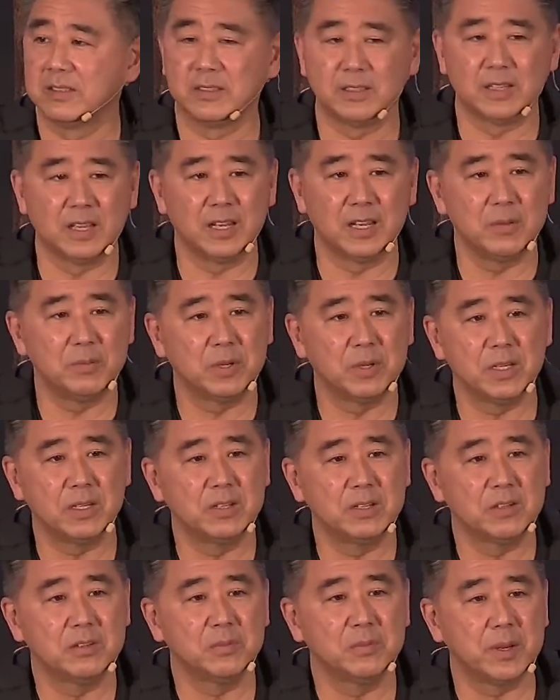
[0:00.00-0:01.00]
Anybody
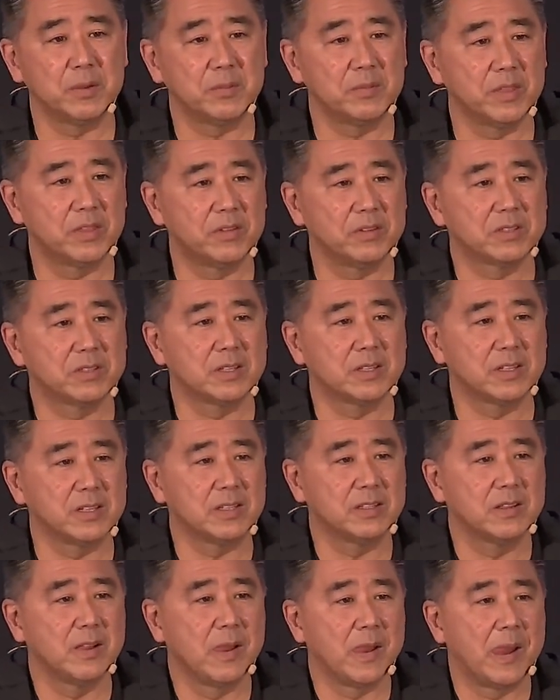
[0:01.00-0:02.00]
know about Methuselah?
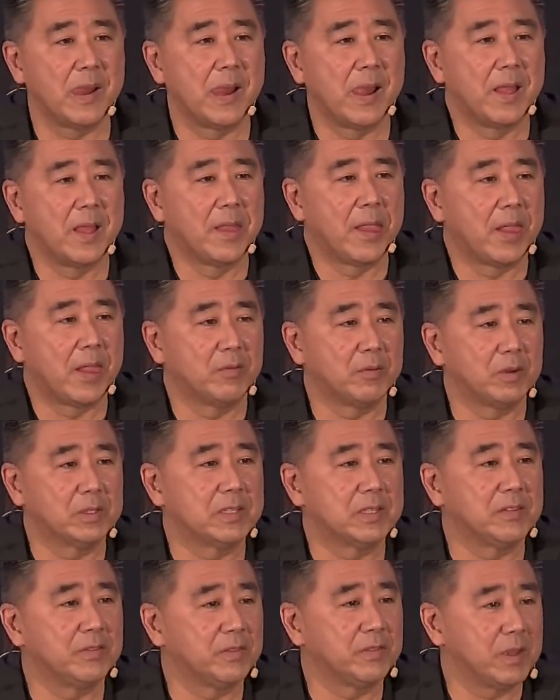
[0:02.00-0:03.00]
What's
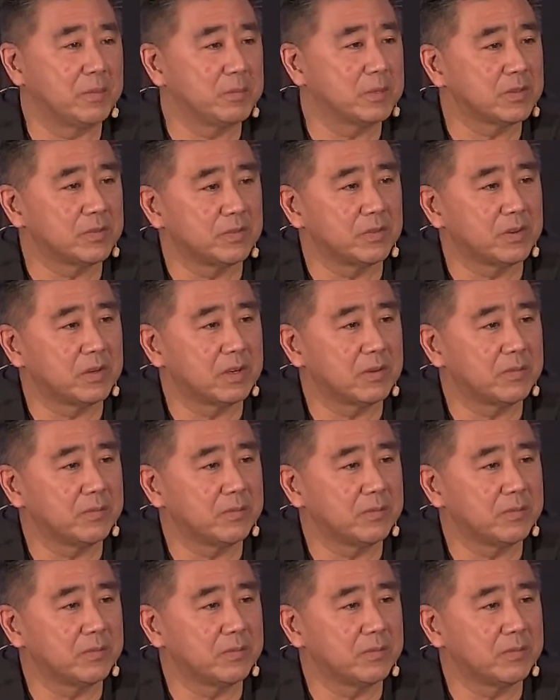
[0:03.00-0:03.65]
he famous for?